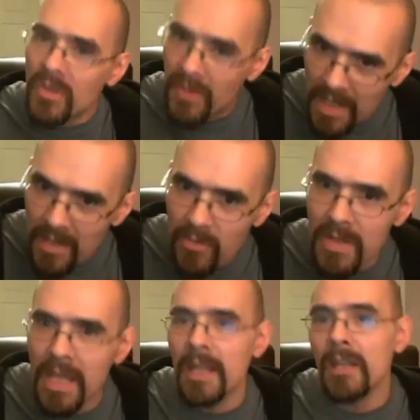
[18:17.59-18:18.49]
which they
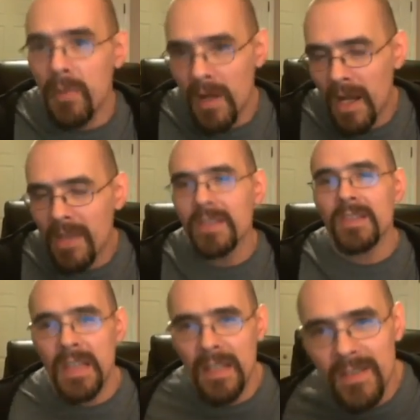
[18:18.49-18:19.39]
created behind
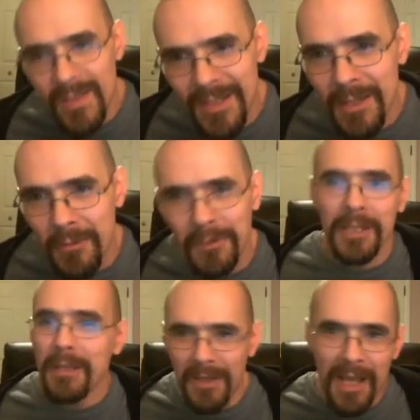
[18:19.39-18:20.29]
the scenes
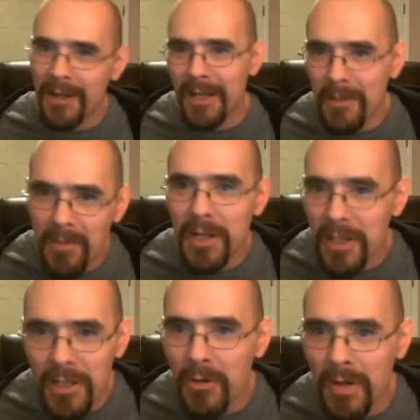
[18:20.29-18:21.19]
secretly without
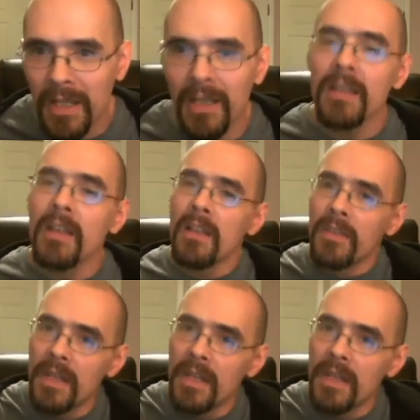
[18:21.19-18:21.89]
anybody knowing it,